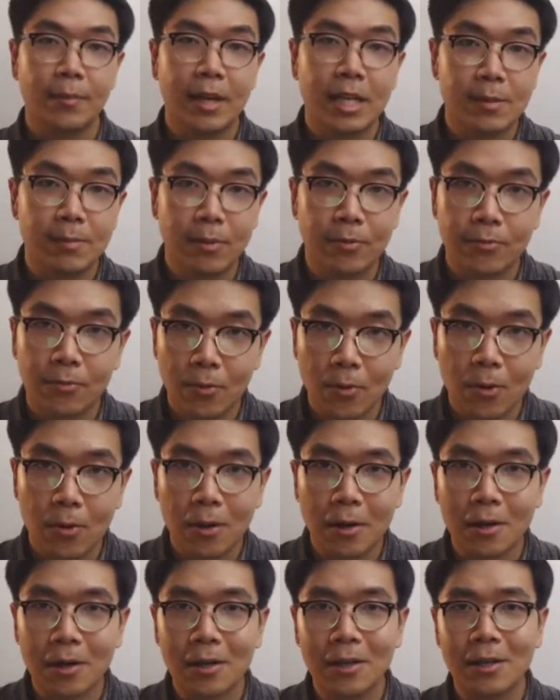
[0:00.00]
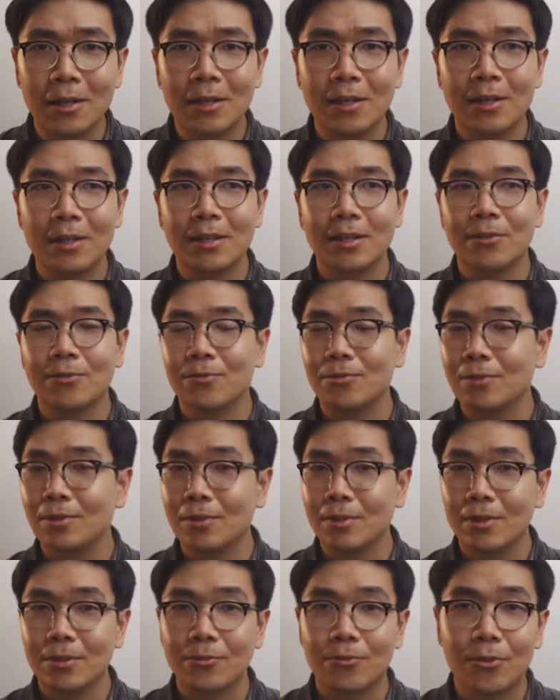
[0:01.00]
as before
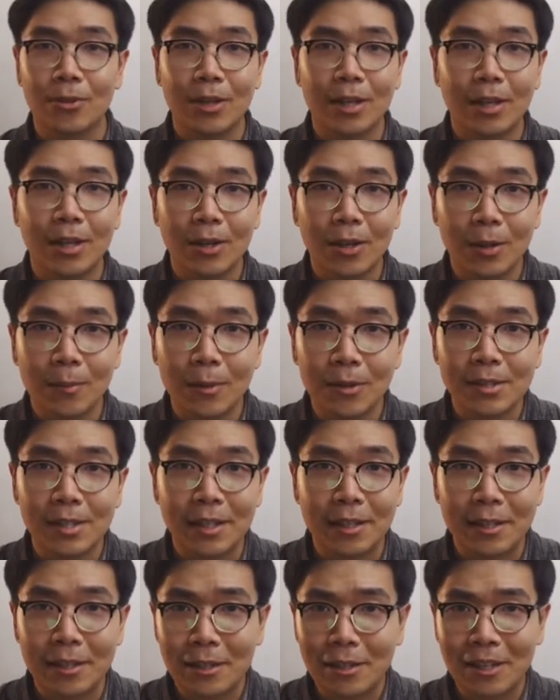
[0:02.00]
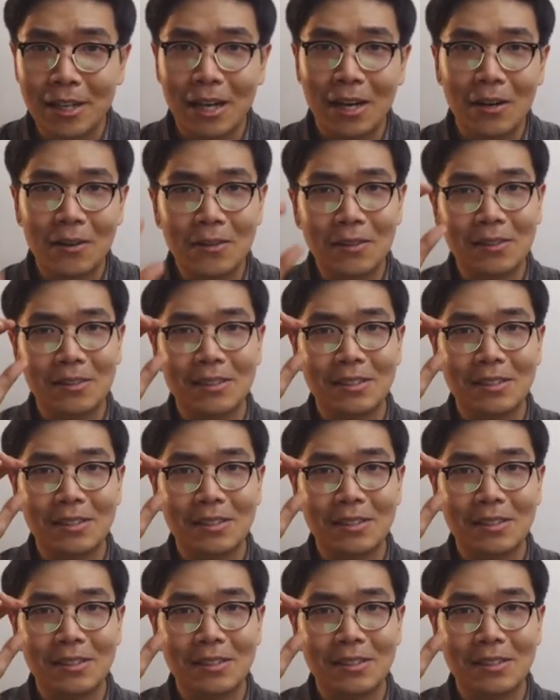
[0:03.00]
for almost a year now.